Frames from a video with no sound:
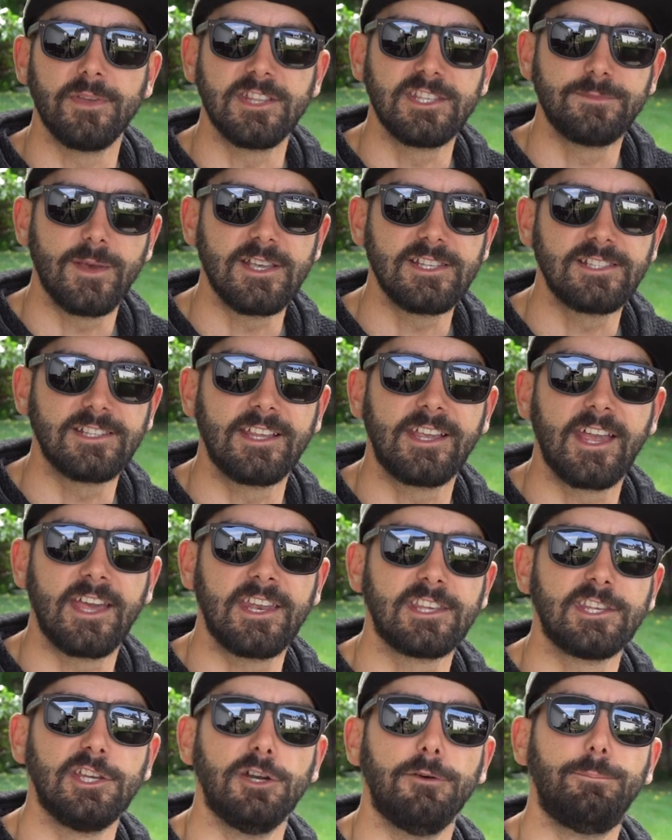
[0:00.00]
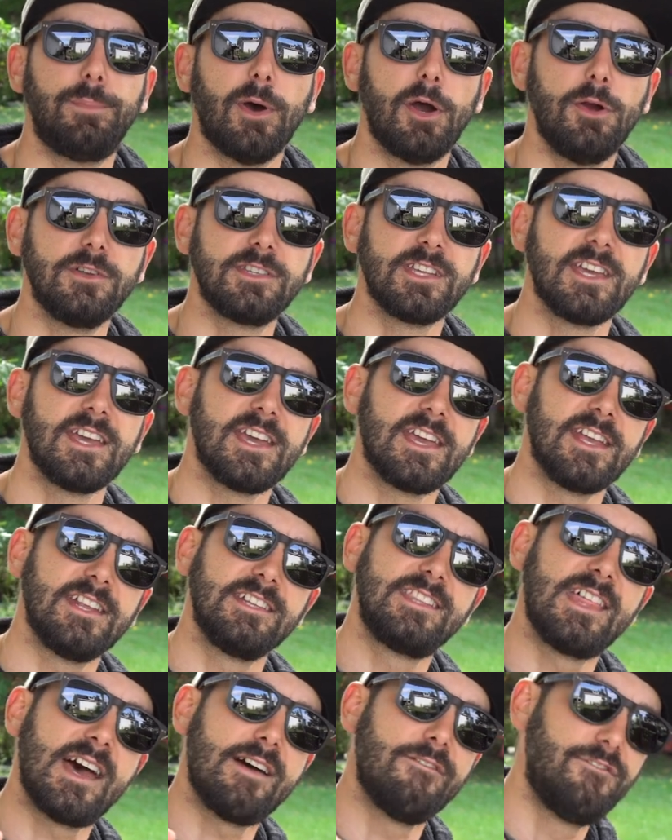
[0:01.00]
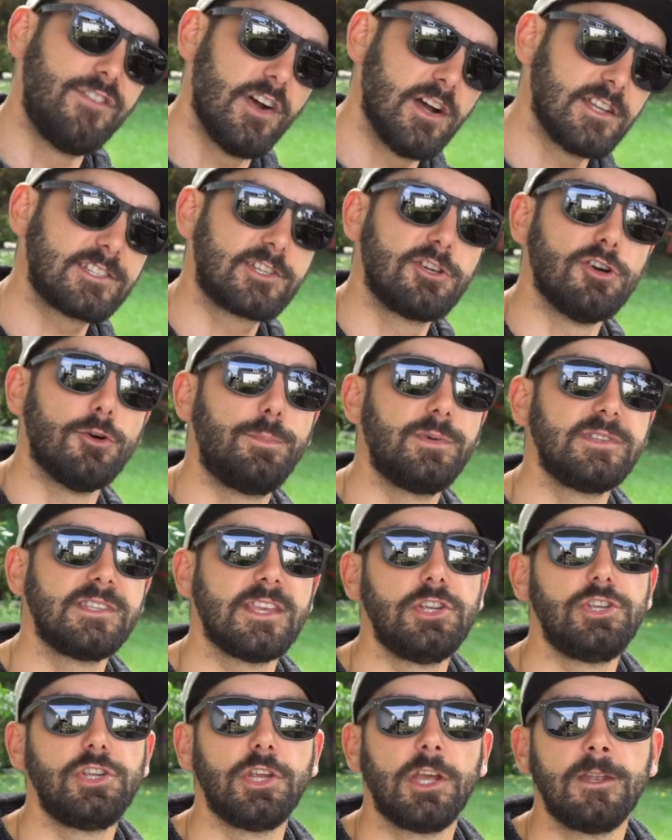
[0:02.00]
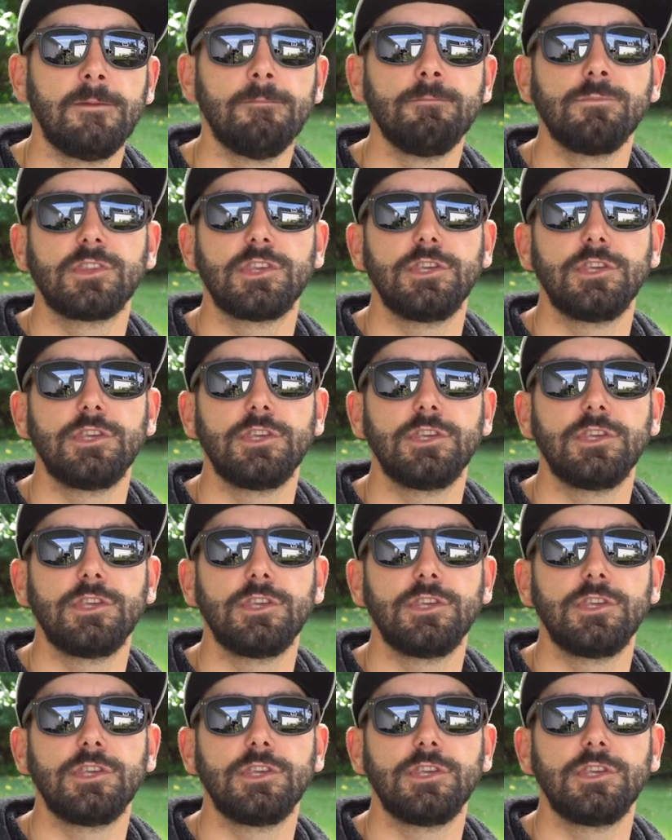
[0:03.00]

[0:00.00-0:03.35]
It's basically getting your boat into that vertical position